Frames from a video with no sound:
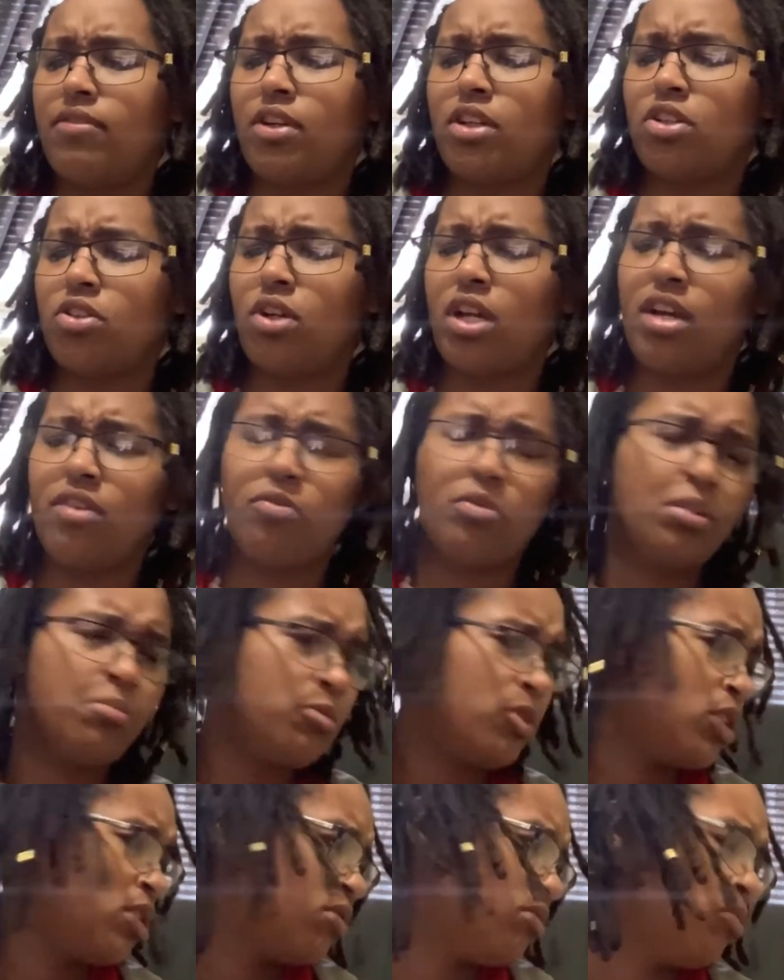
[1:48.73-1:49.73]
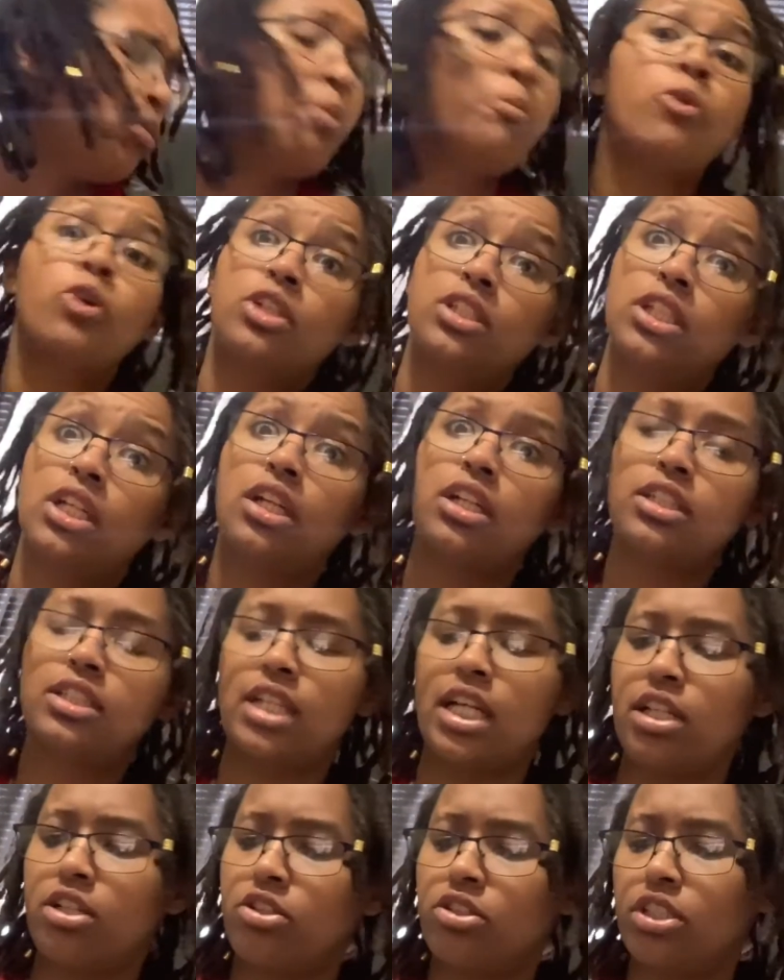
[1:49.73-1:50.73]
I do have one more
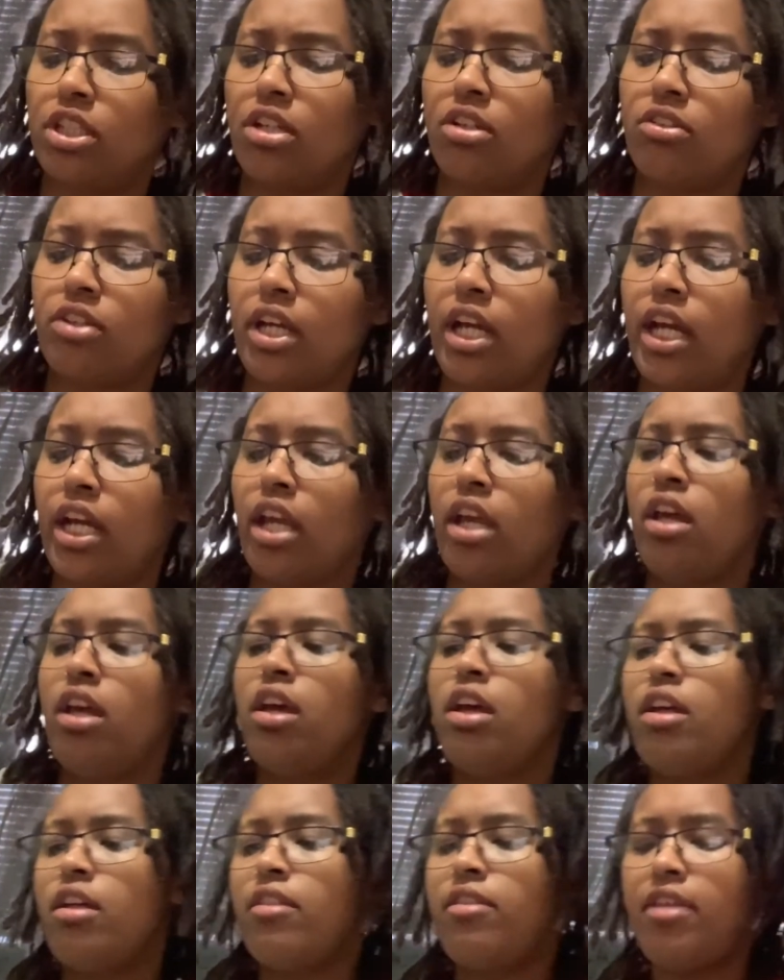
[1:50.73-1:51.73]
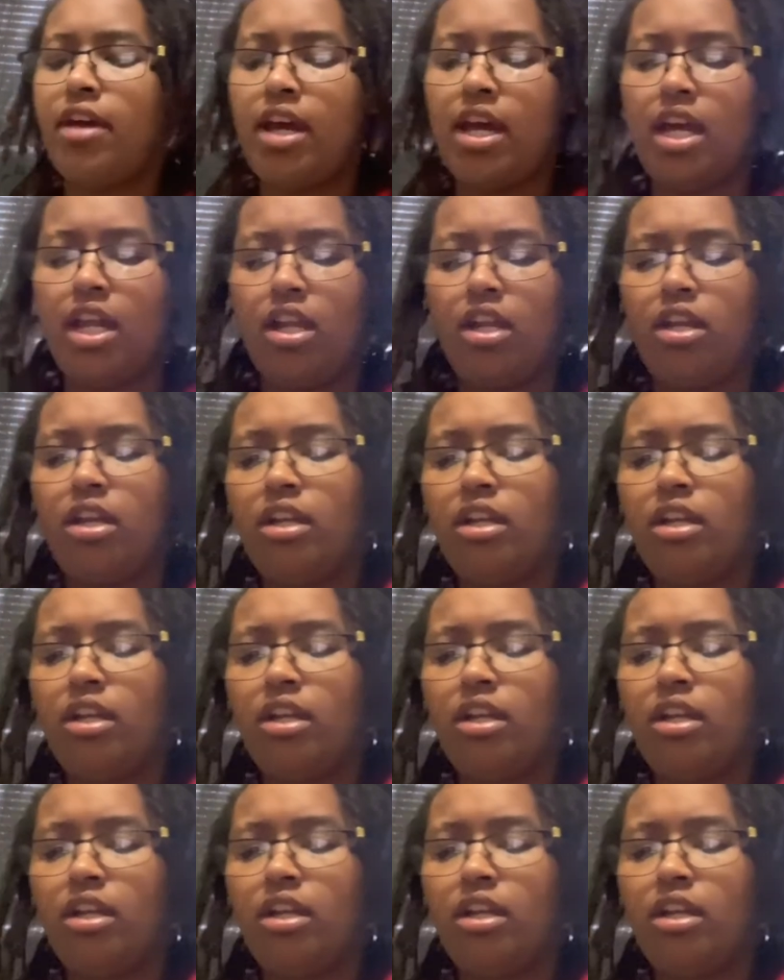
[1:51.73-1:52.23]
standard tarot deck that